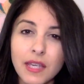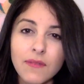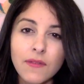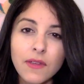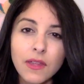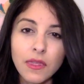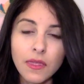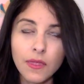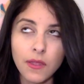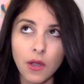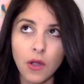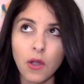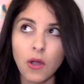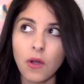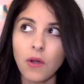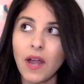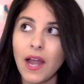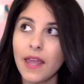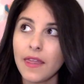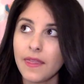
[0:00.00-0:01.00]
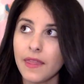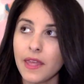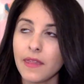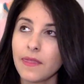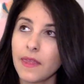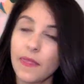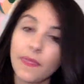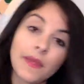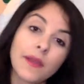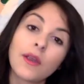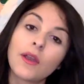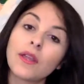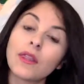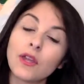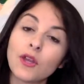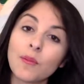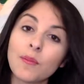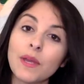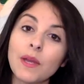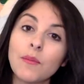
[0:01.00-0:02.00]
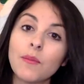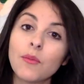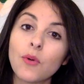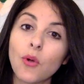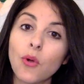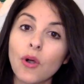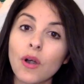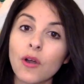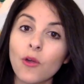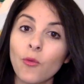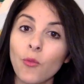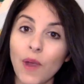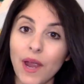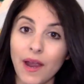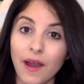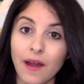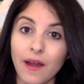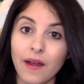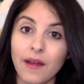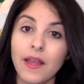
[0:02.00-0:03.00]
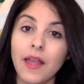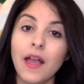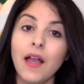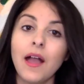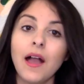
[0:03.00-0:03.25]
even though I think that they're a little bit more aware